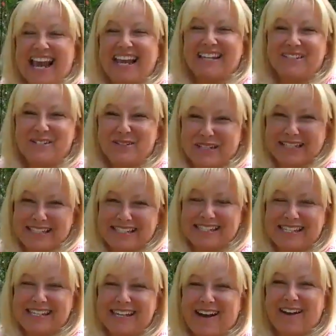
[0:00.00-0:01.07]
As you can
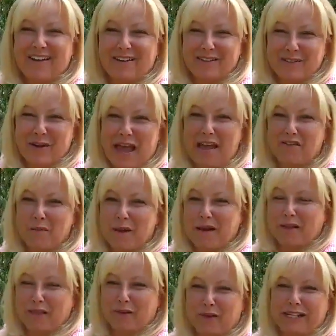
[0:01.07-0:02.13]
see, I also have
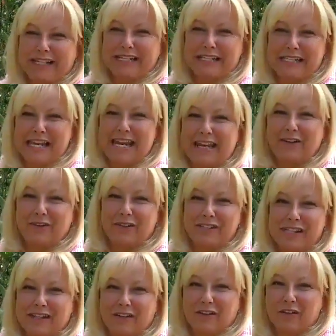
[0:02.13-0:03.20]
about 30 containers
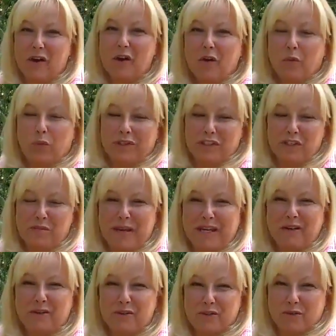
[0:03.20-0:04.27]
here with
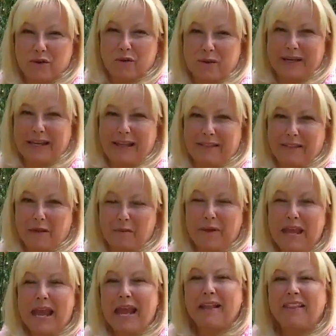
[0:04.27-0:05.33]
tomatoes growing in them,
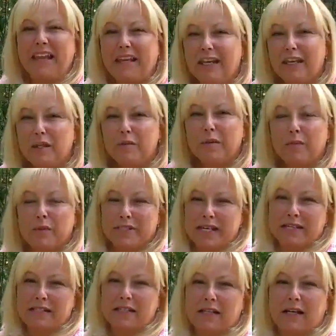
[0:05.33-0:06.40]
and they need to be
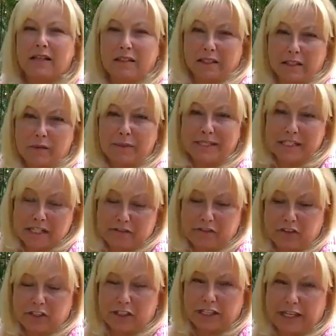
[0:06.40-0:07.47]
protected a little bit
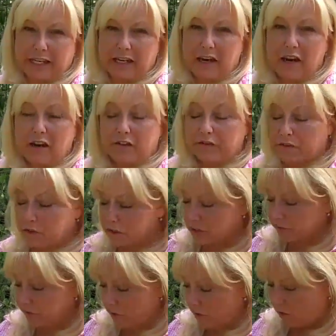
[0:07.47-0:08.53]
differently. First
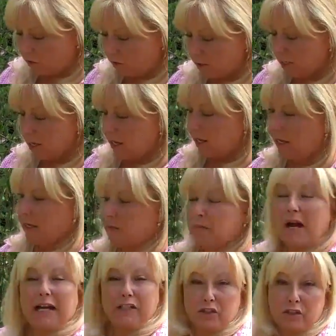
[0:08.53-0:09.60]
of all,
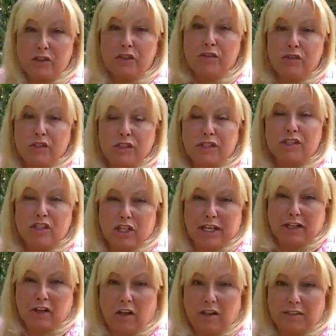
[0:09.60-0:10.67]
I do use the
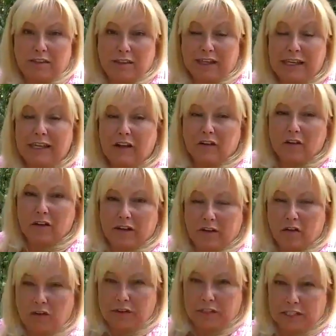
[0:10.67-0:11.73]
shade cloth here on
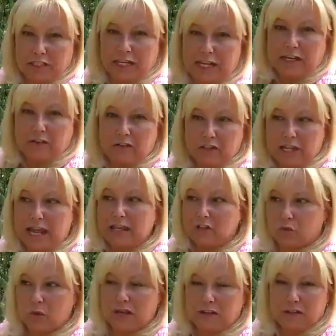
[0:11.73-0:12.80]
all the containers
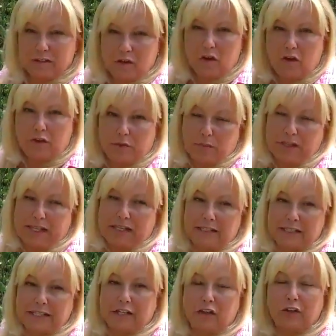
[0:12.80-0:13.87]
as well as all the
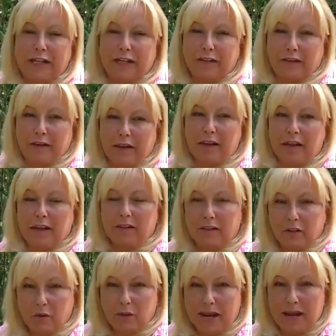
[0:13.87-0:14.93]
plants that are in
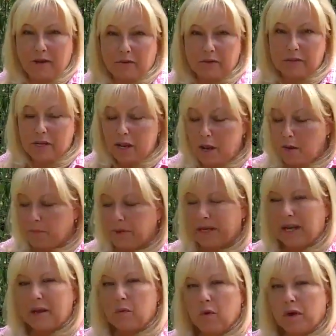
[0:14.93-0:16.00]
the ground, but
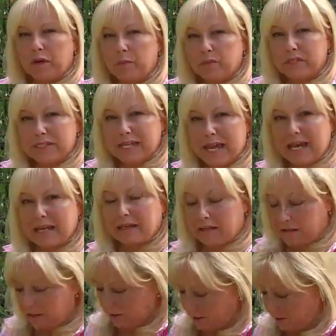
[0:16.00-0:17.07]
I want to protect